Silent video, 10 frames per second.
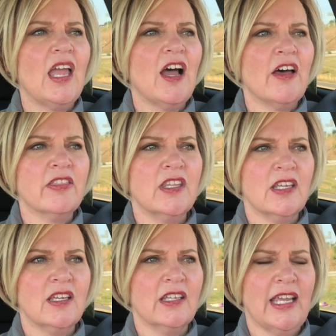on
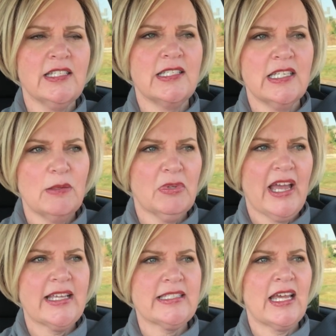the Kansas City
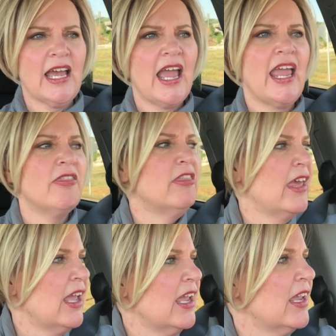Plaza, and
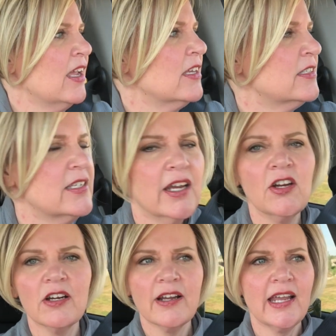they
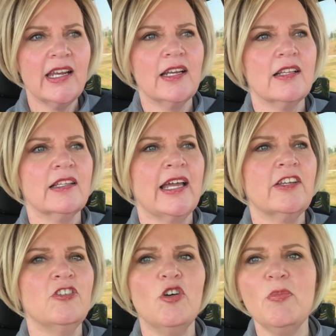decorate like
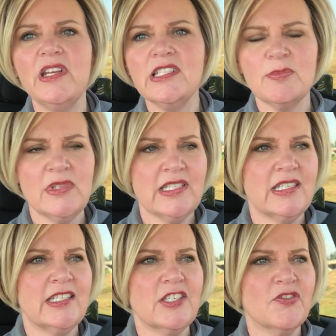nobody's
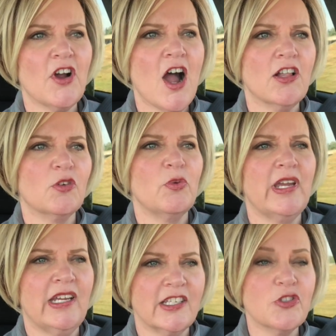business for
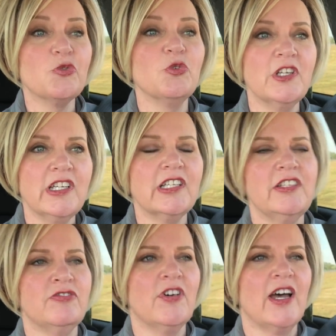Halloween. It's really
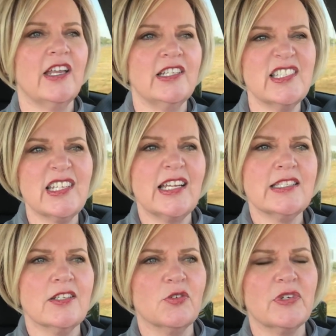fun. It's a nice
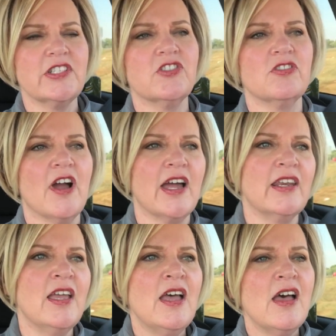little restaurant,
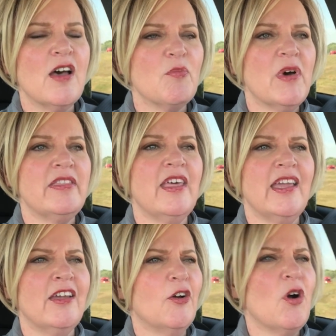but
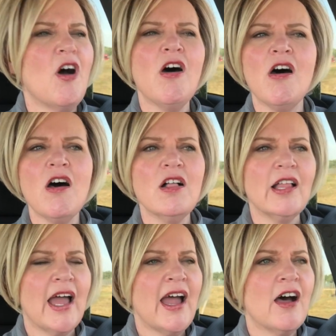they go
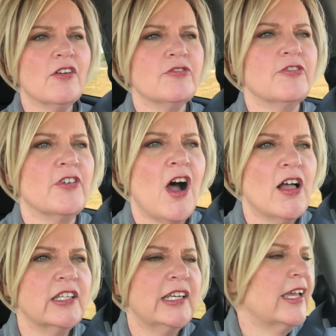all out for
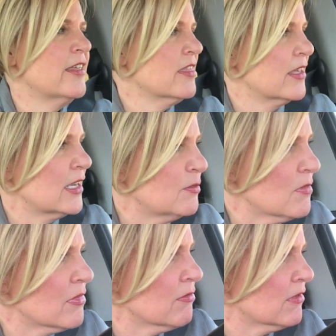holiday themed